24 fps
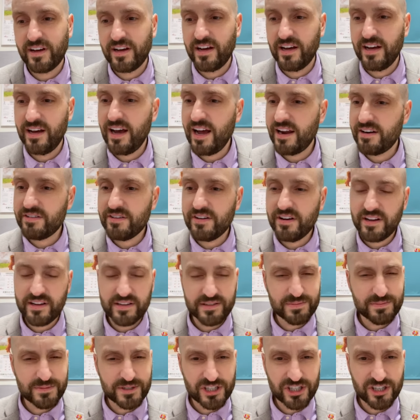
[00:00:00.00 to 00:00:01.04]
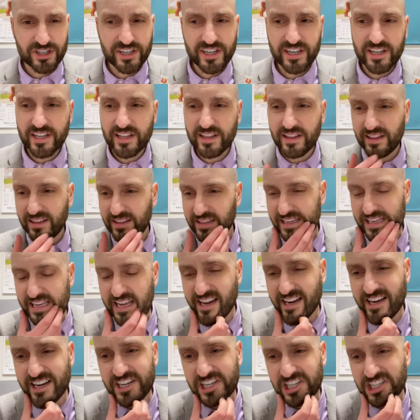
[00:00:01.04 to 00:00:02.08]
I don't, is Meshuggah
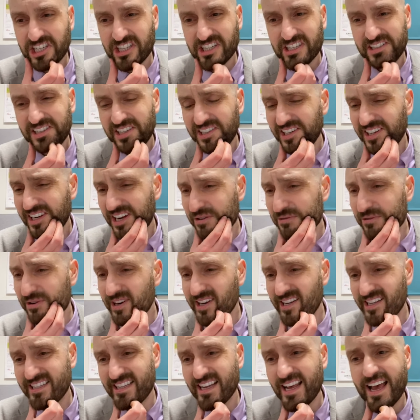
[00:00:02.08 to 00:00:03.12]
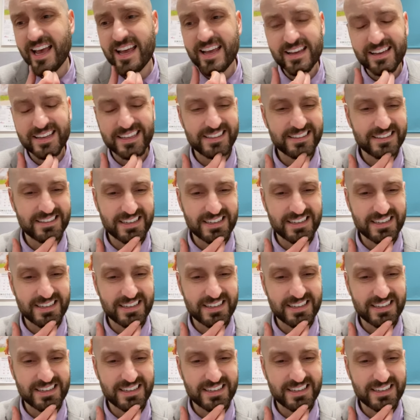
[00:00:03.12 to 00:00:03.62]
Yiddish? I want to say.